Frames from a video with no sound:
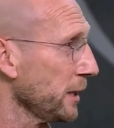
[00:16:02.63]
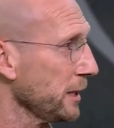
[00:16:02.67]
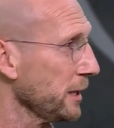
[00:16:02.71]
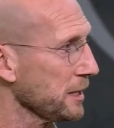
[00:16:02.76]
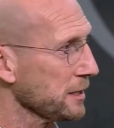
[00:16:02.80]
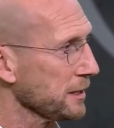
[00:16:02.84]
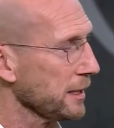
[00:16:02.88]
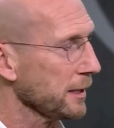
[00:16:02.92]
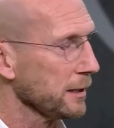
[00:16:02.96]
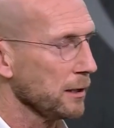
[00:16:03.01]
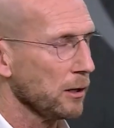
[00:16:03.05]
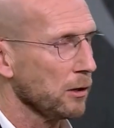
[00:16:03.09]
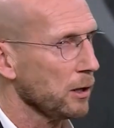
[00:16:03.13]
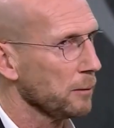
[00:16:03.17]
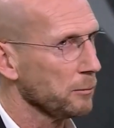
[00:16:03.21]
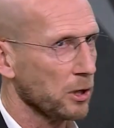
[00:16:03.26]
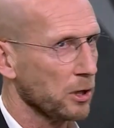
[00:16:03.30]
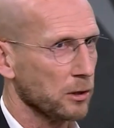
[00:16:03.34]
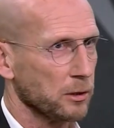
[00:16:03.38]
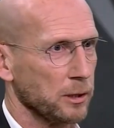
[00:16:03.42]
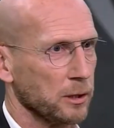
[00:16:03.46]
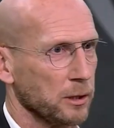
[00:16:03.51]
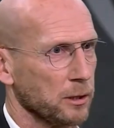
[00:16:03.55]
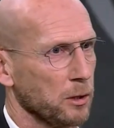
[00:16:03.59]
and he's saying, no, I'm
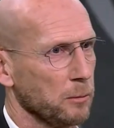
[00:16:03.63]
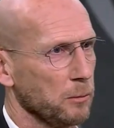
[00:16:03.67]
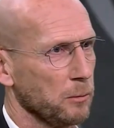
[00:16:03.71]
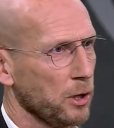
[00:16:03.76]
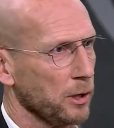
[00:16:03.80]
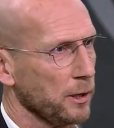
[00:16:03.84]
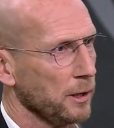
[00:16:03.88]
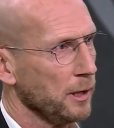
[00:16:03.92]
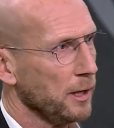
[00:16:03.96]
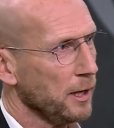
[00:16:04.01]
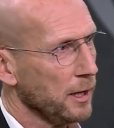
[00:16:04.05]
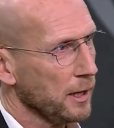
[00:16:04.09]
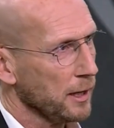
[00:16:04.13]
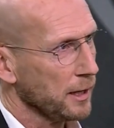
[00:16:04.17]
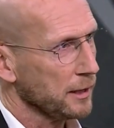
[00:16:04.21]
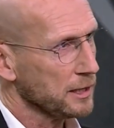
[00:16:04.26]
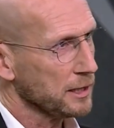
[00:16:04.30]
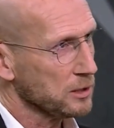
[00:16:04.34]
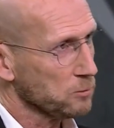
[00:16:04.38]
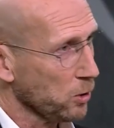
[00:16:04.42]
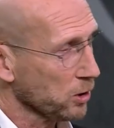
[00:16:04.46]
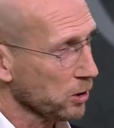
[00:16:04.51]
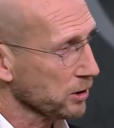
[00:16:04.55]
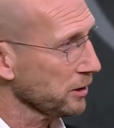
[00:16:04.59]
not going to come on, and
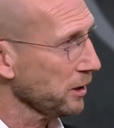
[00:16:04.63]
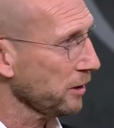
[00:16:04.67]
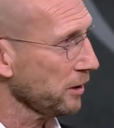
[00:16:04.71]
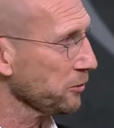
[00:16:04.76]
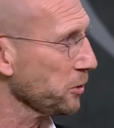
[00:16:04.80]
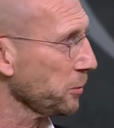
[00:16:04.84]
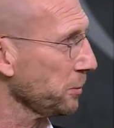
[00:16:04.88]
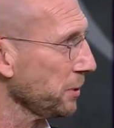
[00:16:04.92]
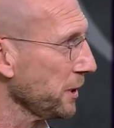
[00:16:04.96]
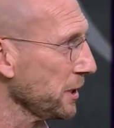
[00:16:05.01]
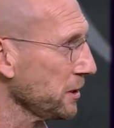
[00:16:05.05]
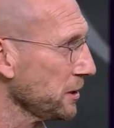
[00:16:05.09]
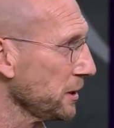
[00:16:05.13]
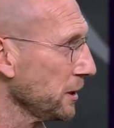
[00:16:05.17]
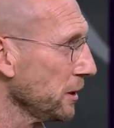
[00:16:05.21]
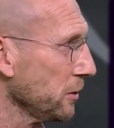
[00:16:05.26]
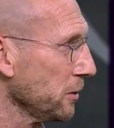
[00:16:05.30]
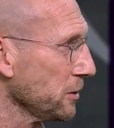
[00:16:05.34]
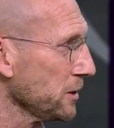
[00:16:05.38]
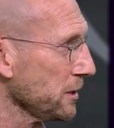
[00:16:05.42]
he's walking off the pitch, he goes